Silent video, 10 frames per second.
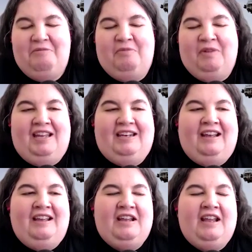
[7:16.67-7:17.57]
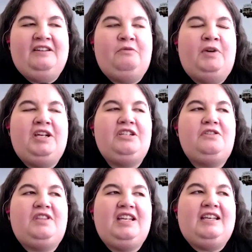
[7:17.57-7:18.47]
But uh, what did
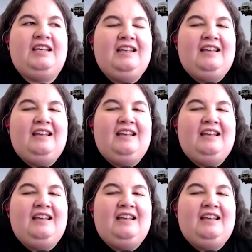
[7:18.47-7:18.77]
you think?